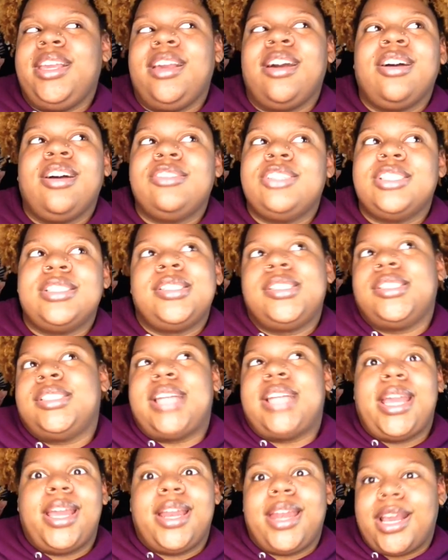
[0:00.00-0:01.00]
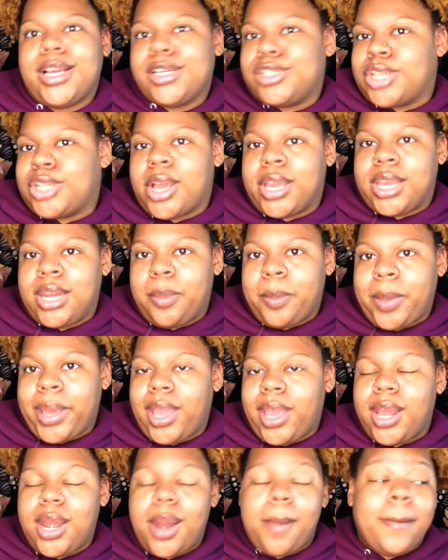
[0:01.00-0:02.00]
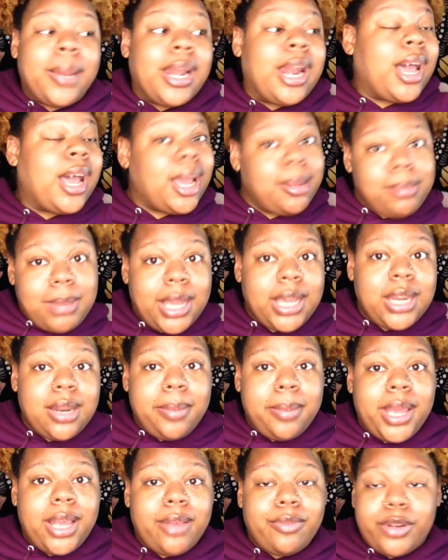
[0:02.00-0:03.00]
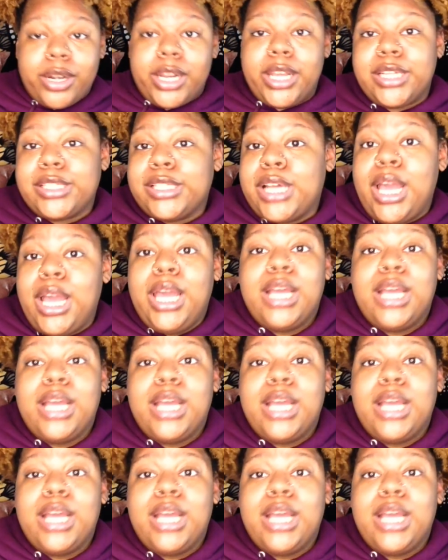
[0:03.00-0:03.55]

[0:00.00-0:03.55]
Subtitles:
y'all just saying that because y'all getting paid. But I'm not getting paid for this.